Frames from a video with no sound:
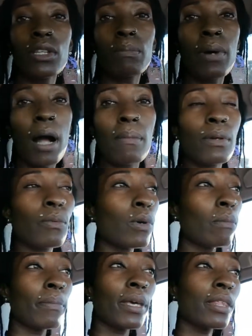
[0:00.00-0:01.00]
They probably
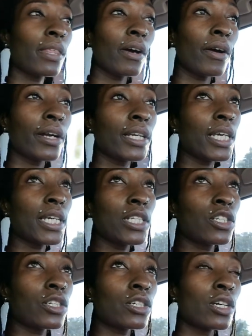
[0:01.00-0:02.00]
won't be there on
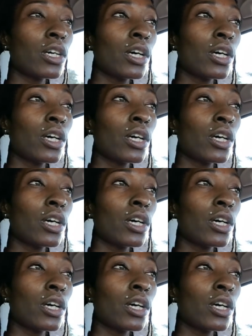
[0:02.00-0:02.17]
each